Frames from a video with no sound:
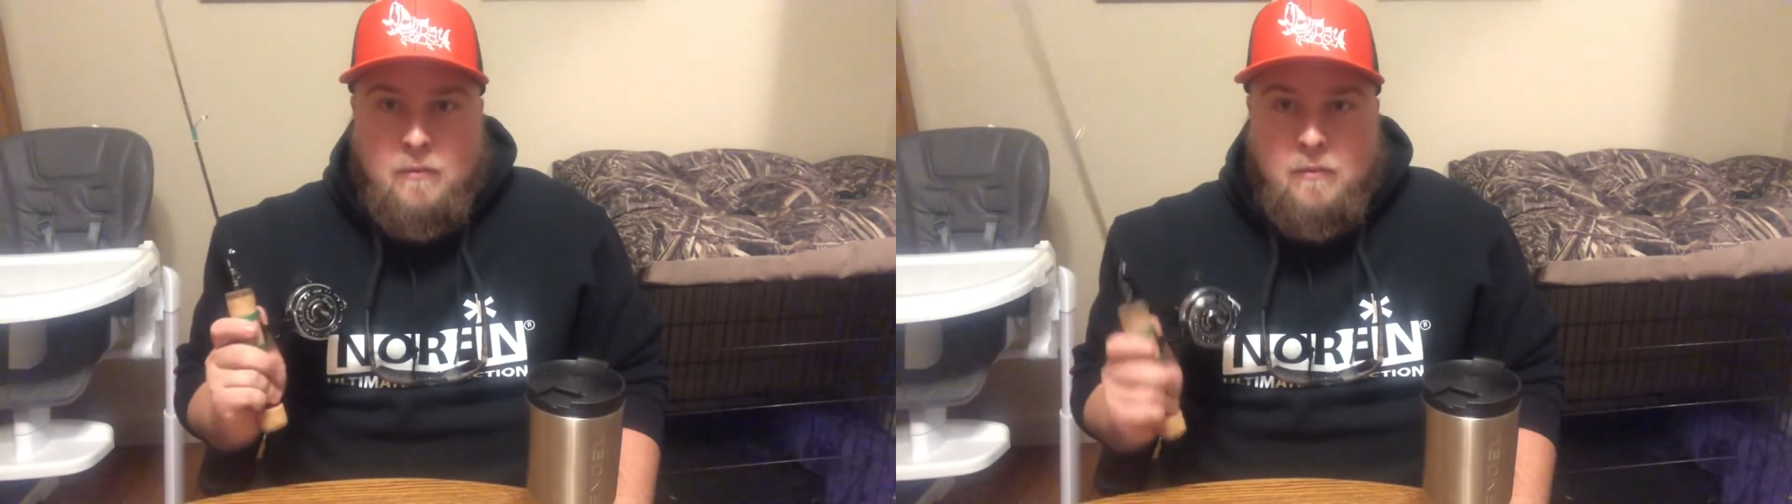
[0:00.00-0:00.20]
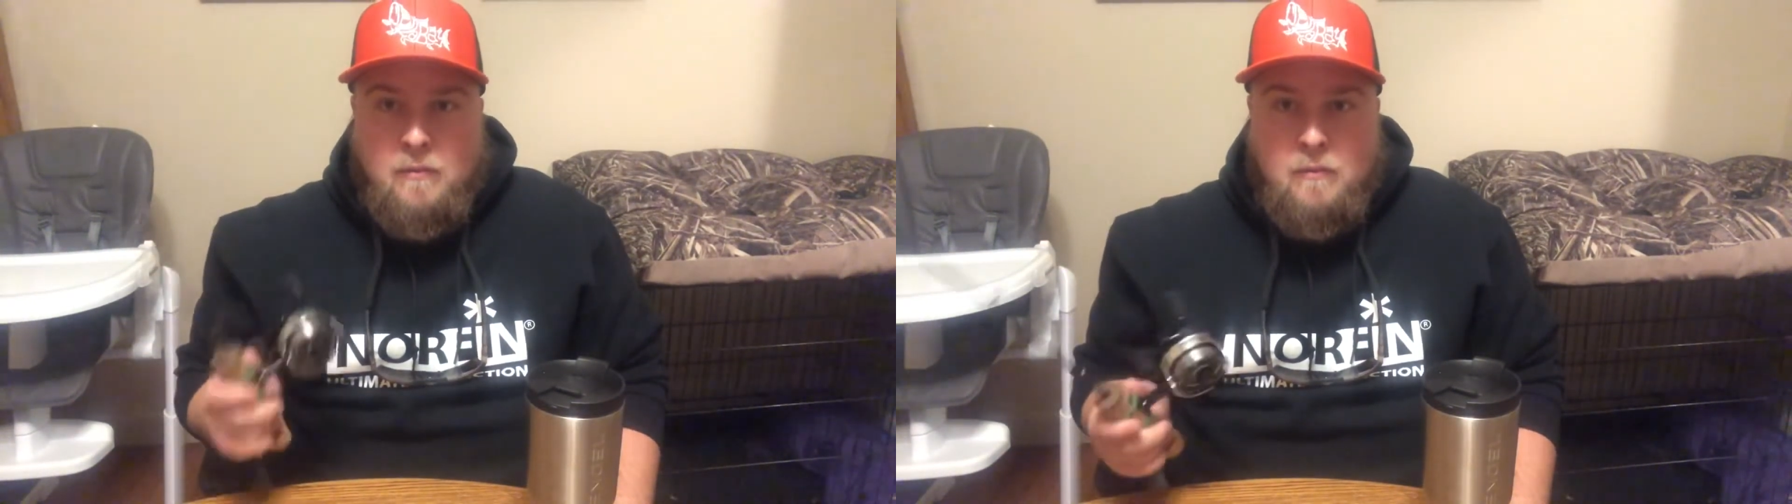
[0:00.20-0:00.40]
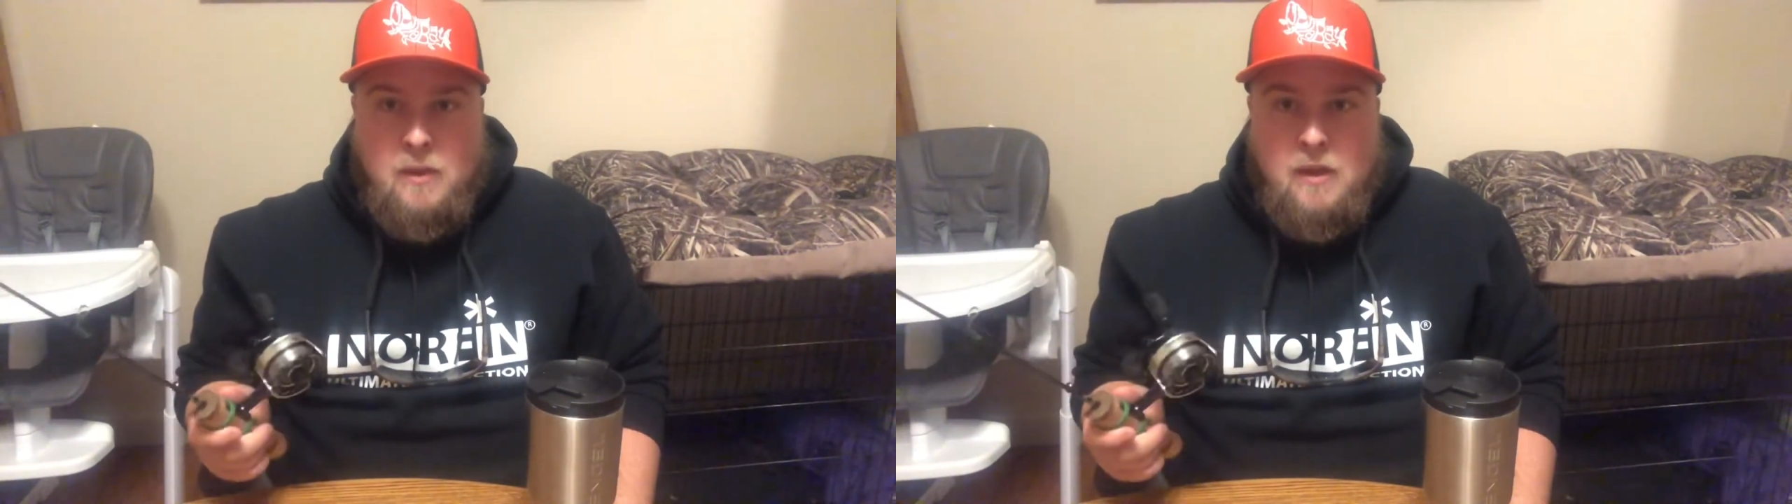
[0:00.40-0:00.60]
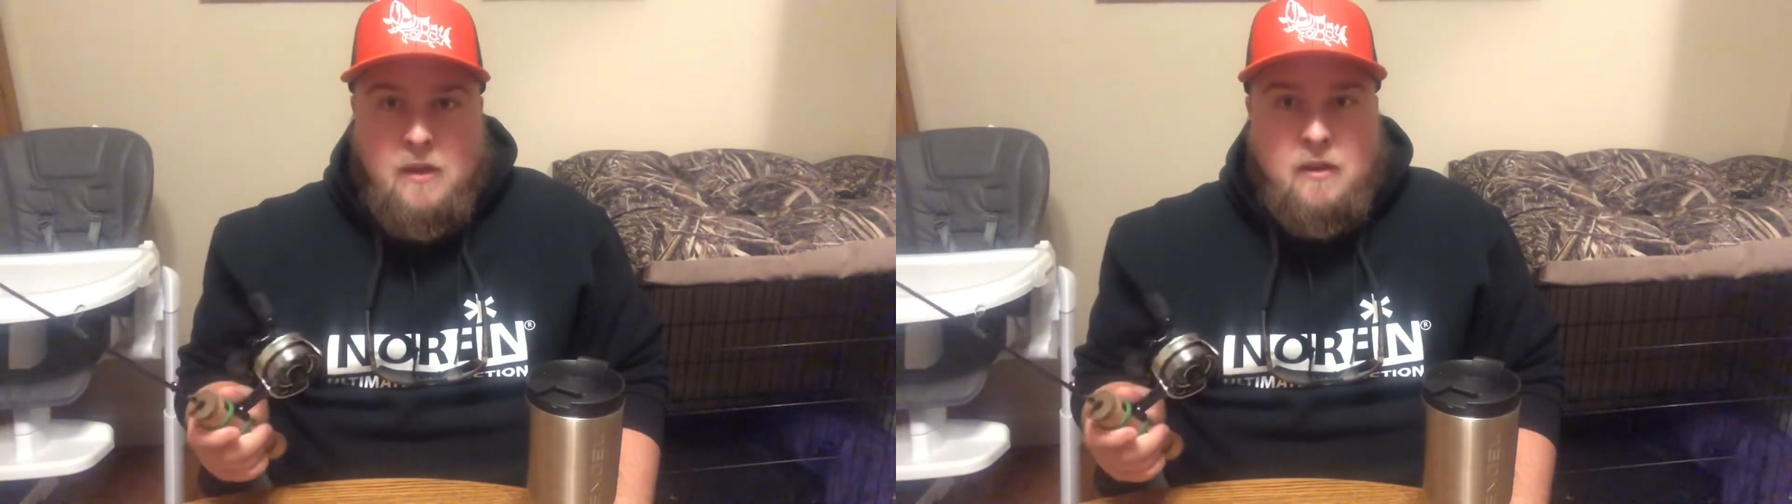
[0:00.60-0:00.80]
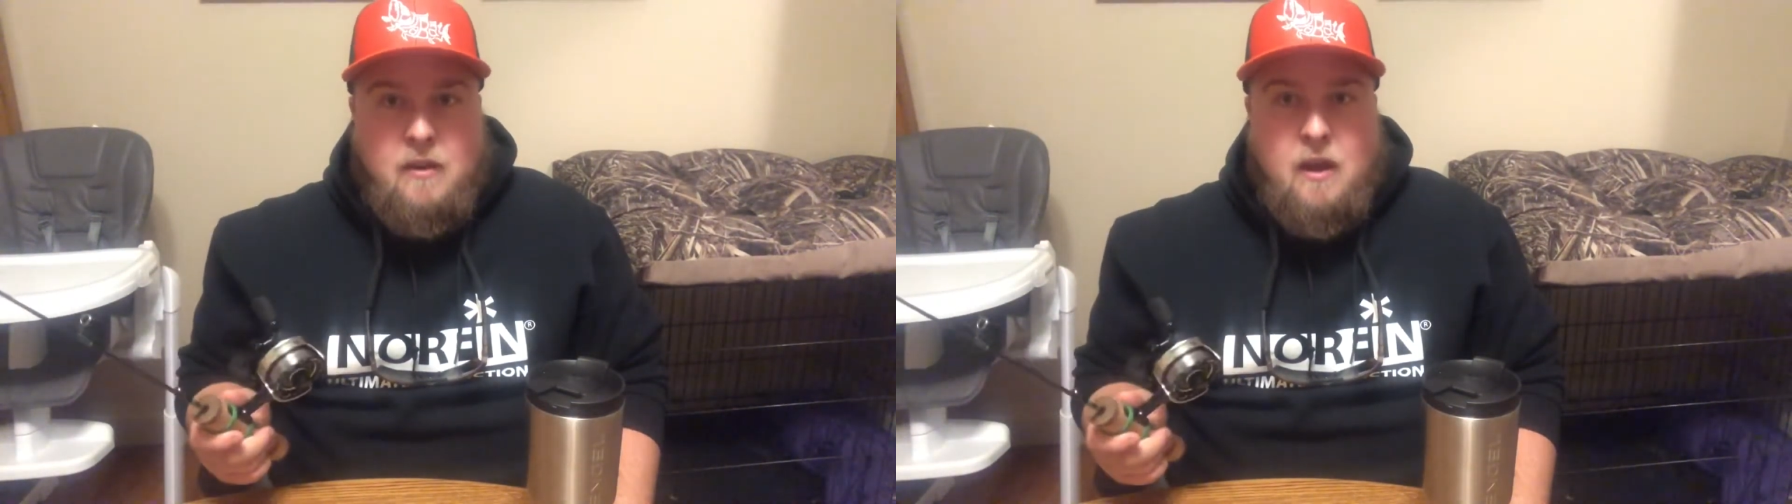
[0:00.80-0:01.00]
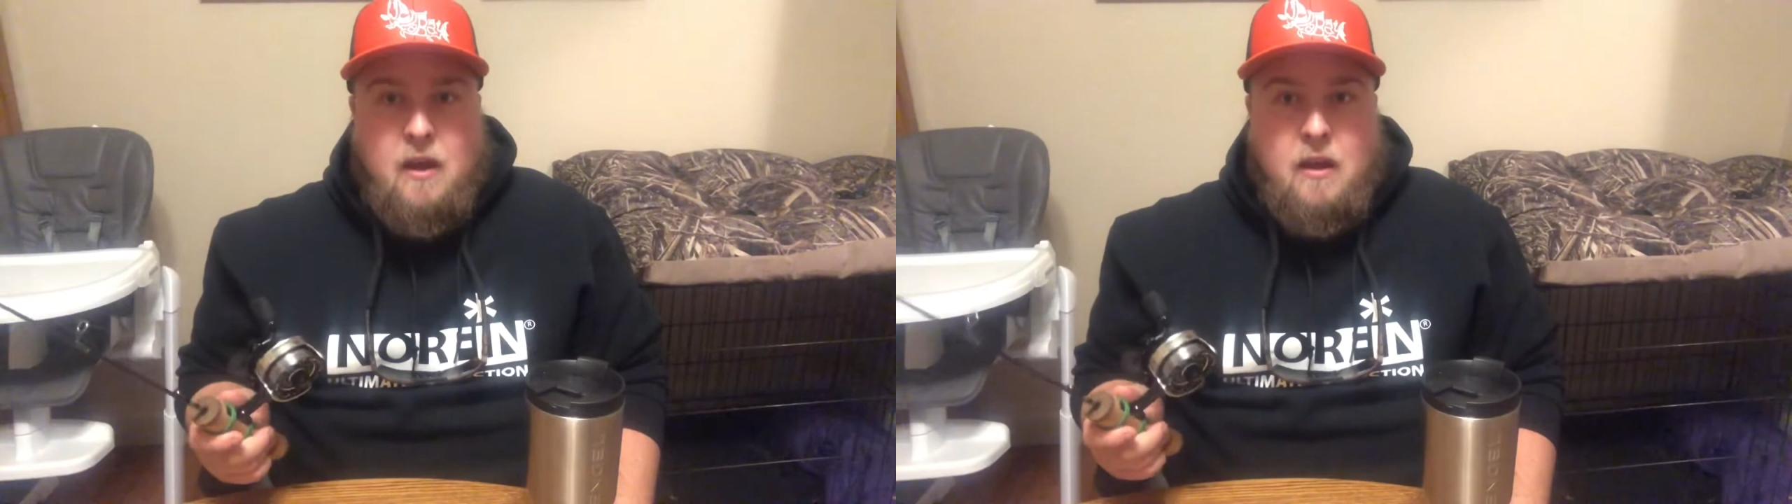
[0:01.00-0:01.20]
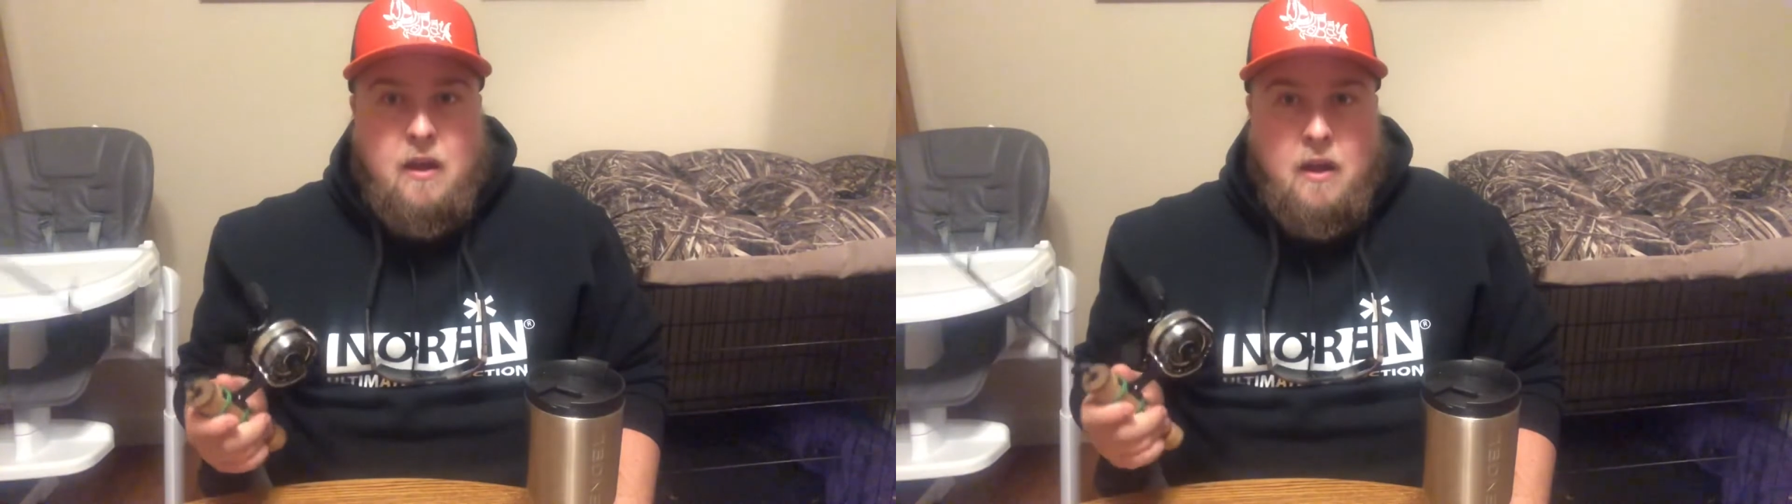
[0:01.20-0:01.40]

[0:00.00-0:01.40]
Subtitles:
Me and a